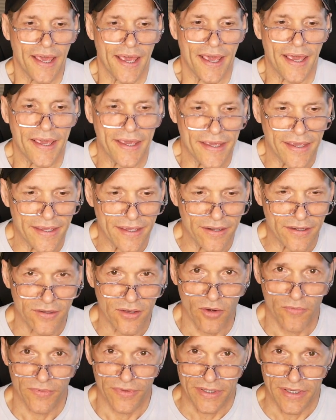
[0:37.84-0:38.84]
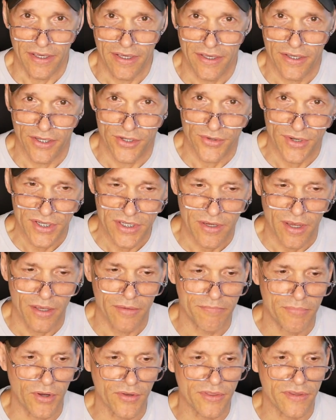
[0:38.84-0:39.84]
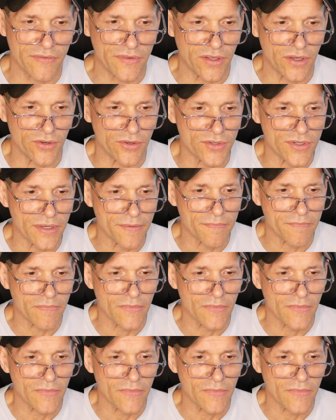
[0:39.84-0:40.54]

and hopefully address both of those.